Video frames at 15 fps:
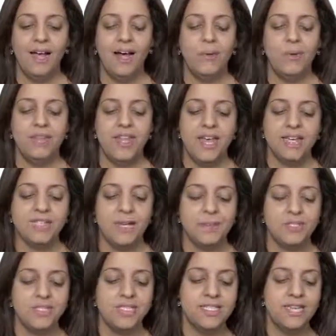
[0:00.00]
With the
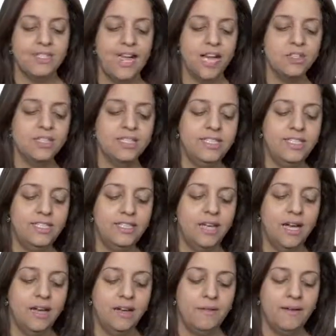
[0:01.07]
exceptions that actually,
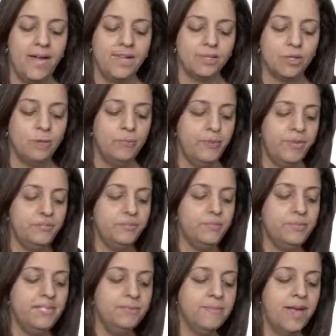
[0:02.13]
as compared to
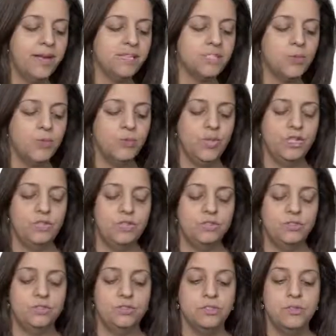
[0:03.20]
minimax, what we are going
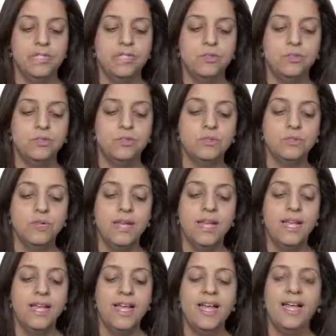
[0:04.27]
to do is to
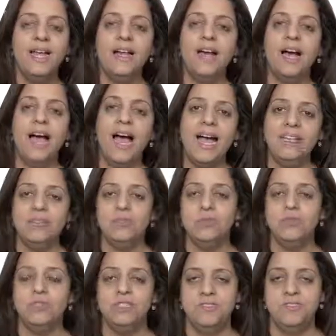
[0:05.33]
add
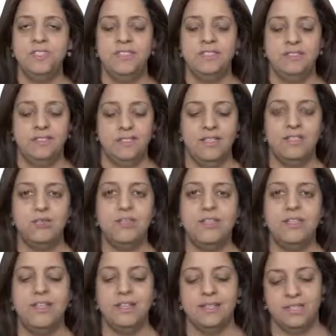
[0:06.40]
two
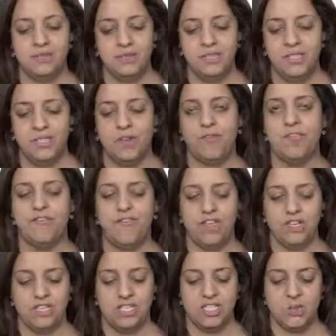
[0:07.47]
things to each of the
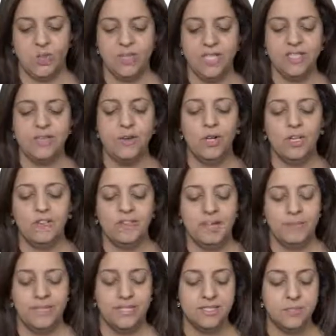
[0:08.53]
functions. One of
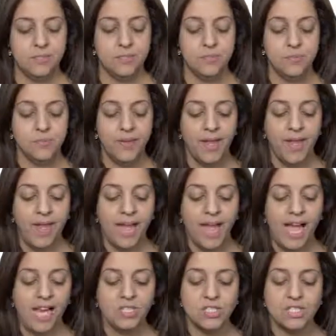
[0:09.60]
them is to
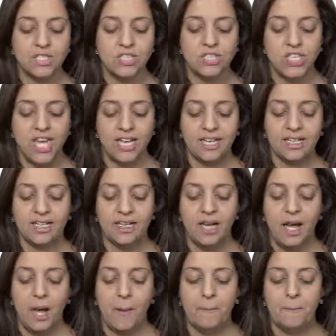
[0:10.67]
actually check
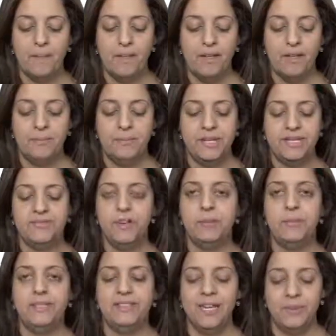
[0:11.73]
for
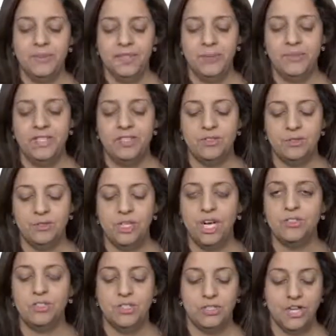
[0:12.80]
beta whether we need to
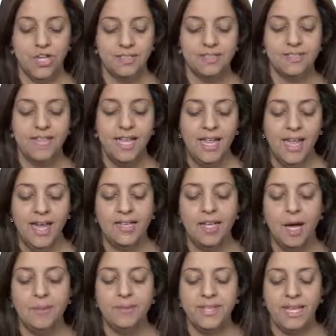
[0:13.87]
cut or not, and
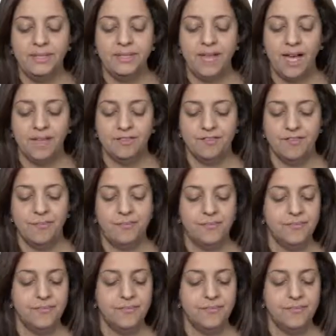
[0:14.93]
update the alpha.